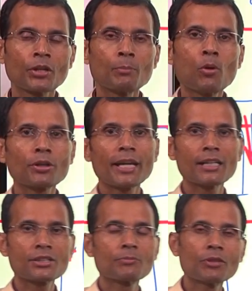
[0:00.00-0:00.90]
more
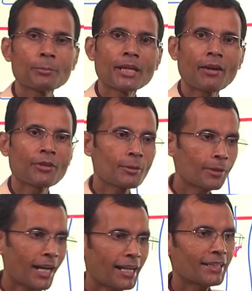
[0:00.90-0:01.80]
calcium will be
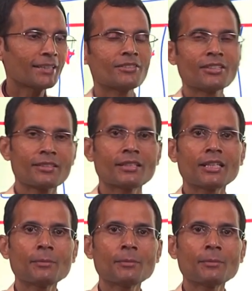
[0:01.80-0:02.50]
available and then just uh,